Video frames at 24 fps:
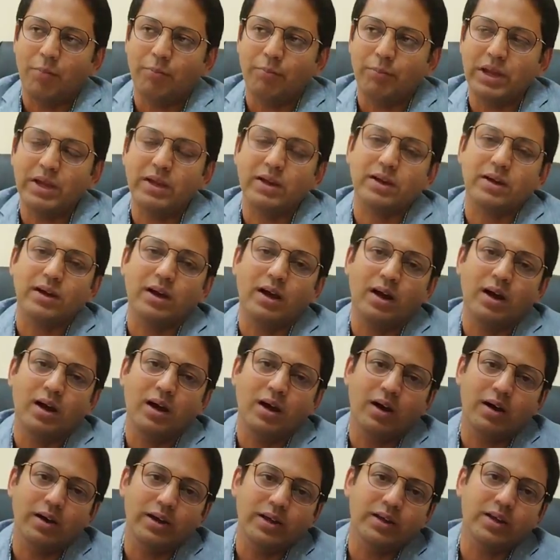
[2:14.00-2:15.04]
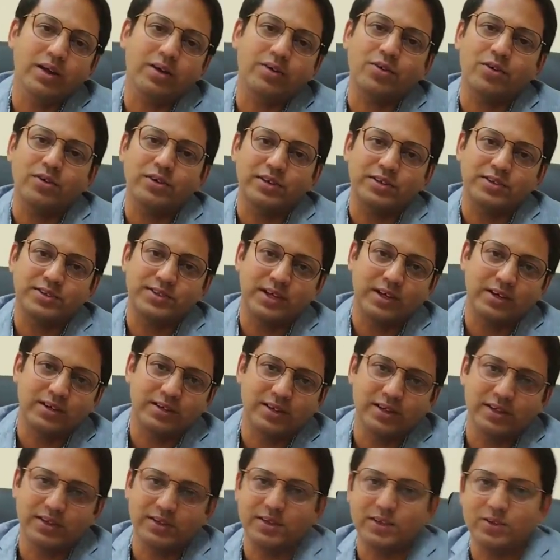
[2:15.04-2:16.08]
make electronic
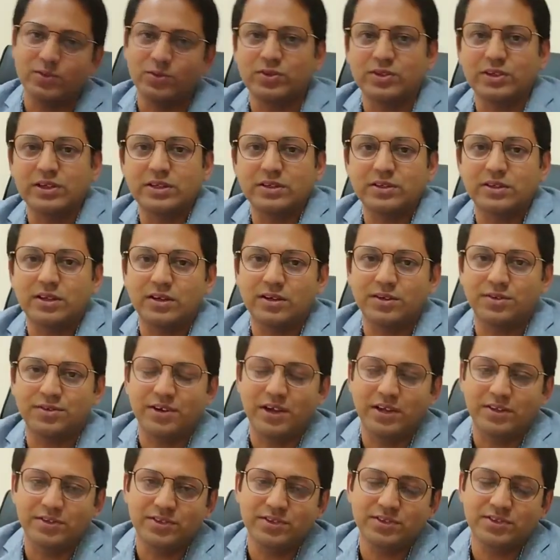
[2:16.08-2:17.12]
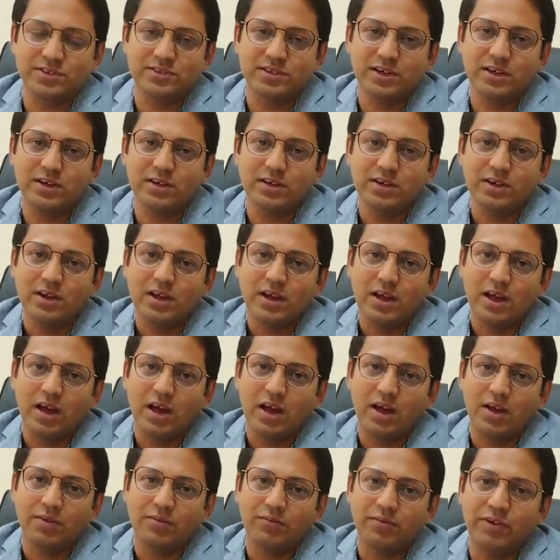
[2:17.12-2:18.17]
circuit using the transistor
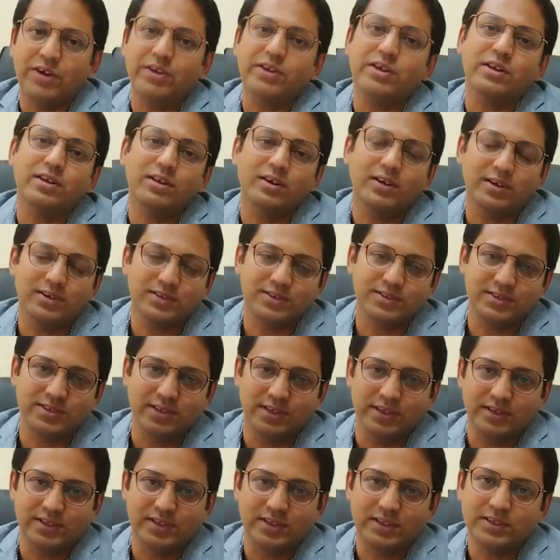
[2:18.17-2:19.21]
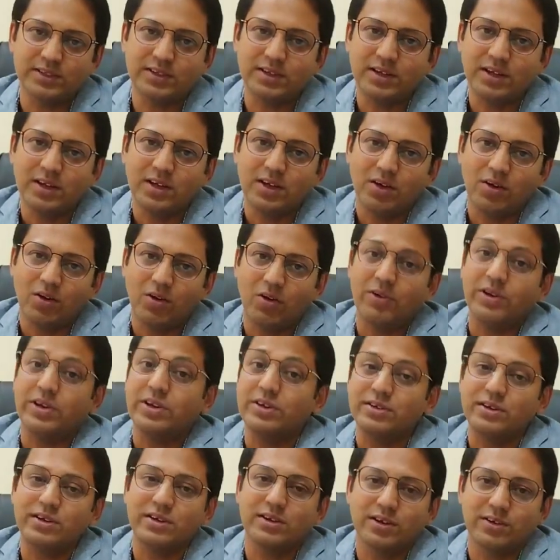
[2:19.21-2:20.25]
and very large circuit or
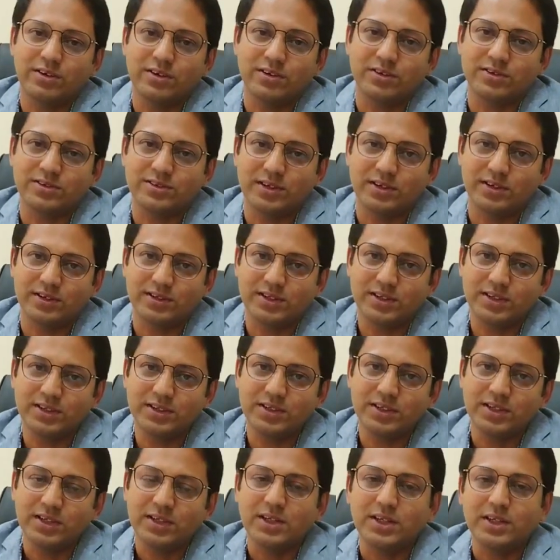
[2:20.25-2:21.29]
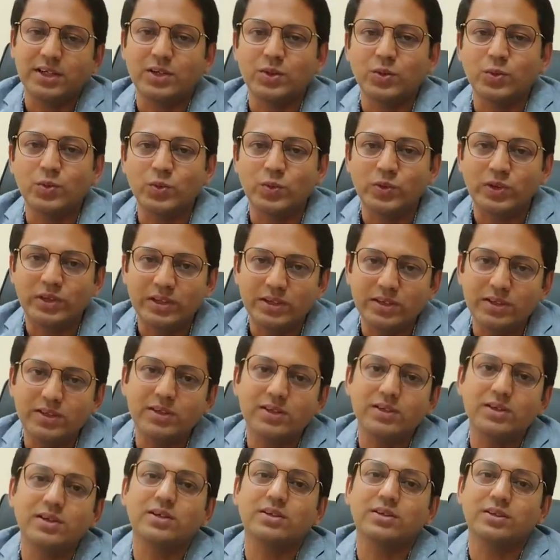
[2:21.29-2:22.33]
integrated circuit, you
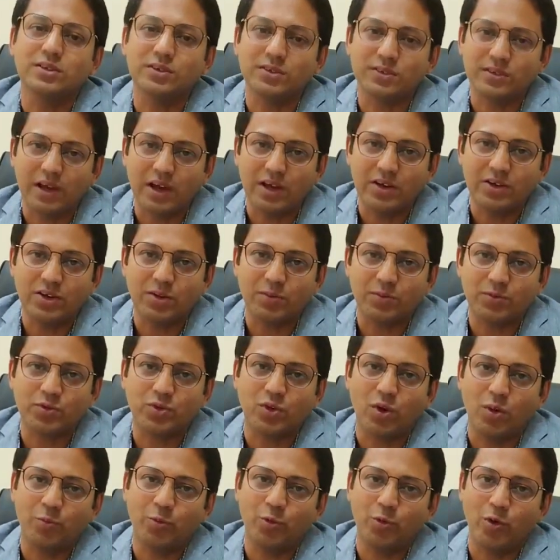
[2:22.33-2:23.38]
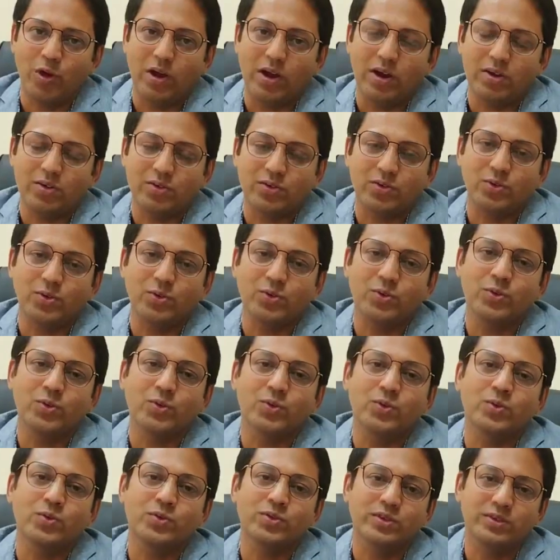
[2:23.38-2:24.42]
need this kind of software.
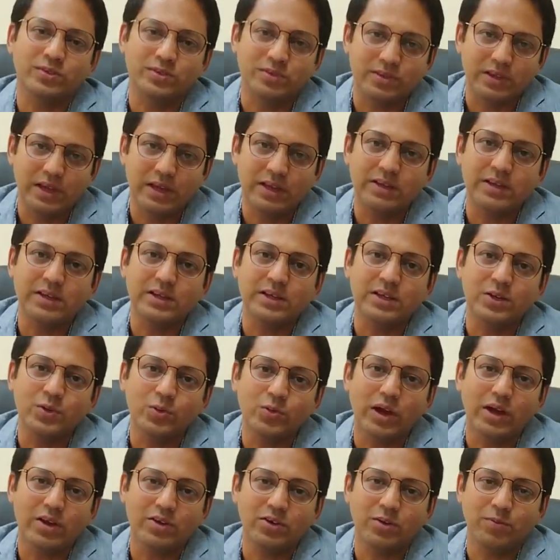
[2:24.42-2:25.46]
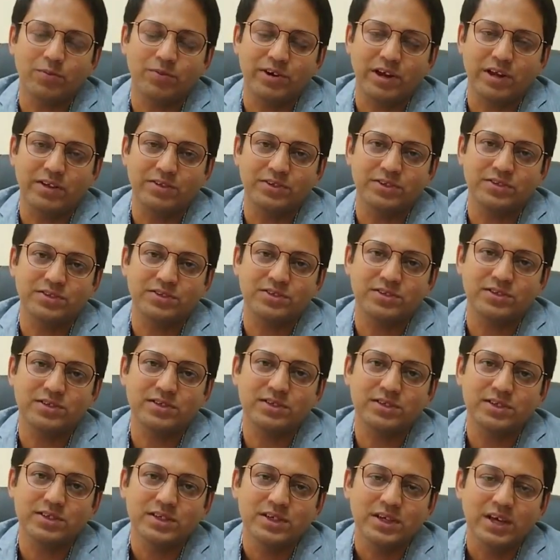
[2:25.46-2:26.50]
So this any new kind of
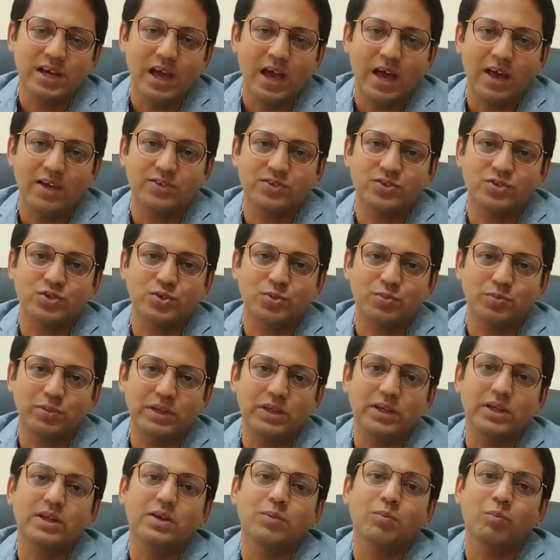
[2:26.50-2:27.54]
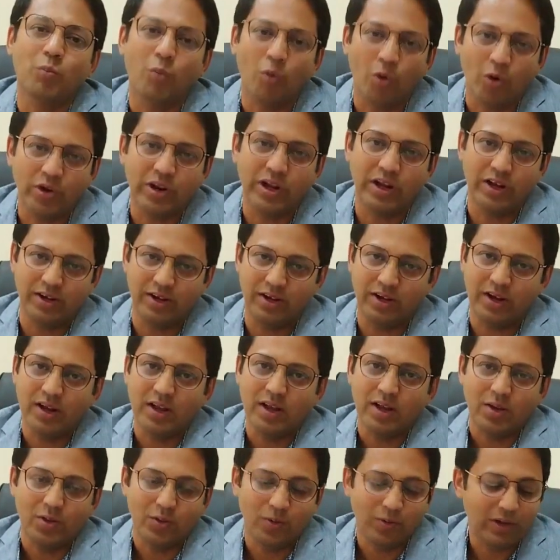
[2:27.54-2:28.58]
transistor has to be modeled.
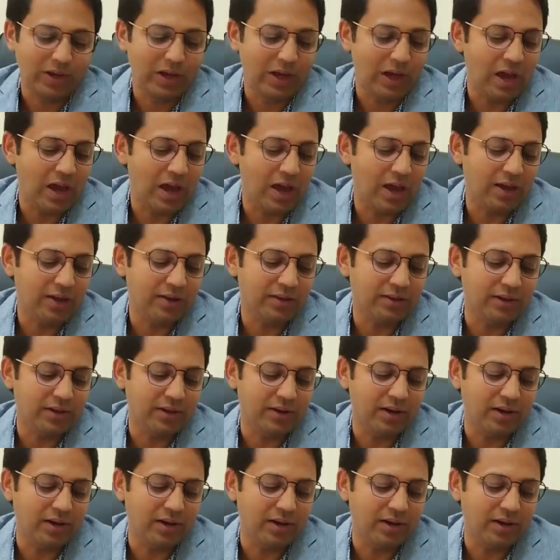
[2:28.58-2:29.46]
Okay, and